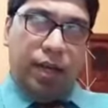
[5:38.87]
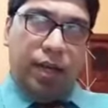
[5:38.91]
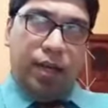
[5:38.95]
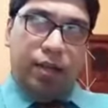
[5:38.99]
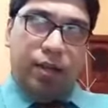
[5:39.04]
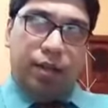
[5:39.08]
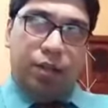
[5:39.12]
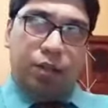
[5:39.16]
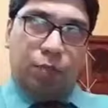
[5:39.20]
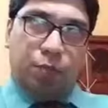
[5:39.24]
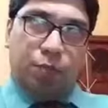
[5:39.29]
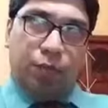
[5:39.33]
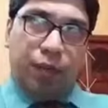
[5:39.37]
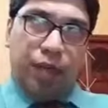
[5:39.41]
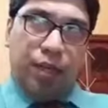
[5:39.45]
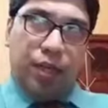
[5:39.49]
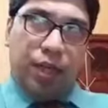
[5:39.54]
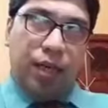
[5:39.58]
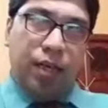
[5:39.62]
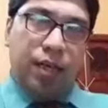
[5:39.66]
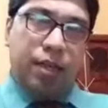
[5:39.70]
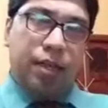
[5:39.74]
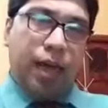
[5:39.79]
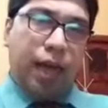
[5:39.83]
any
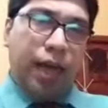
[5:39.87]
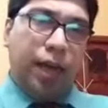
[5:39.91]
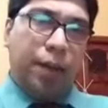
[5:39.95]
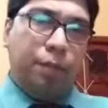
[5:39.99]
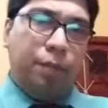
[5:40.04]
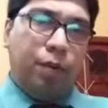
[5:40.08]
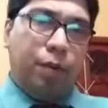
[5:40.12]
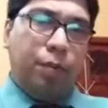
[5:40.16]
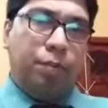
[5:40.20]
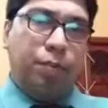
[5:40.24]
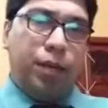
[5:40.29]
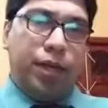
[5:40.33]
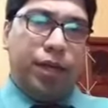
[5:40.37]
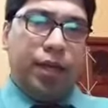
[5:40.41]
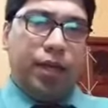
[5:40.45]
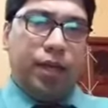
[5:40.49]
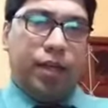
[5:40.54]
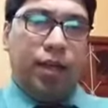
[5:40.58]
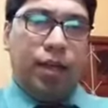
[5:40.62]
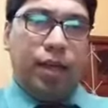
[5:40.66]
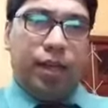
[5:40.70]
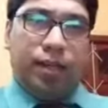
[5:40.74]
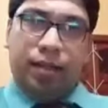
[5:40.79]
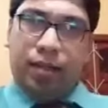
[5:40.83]
special type of
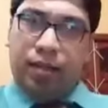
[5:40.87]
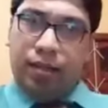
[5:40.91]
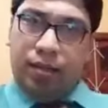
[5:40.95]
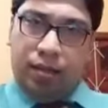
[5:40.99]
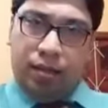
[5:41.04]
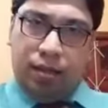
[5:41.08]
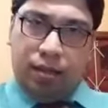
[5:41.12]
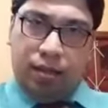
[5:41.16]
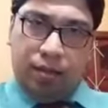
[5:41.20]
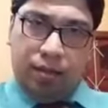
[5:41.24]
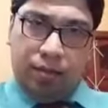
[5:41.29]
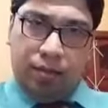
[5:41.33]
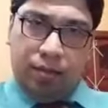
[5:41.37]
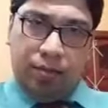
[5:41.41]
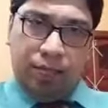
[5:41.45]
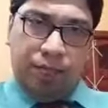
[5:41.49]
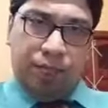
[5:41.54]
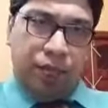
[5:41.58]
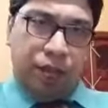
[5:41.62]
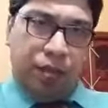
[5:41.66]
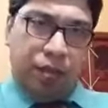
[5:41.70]
medical attentions.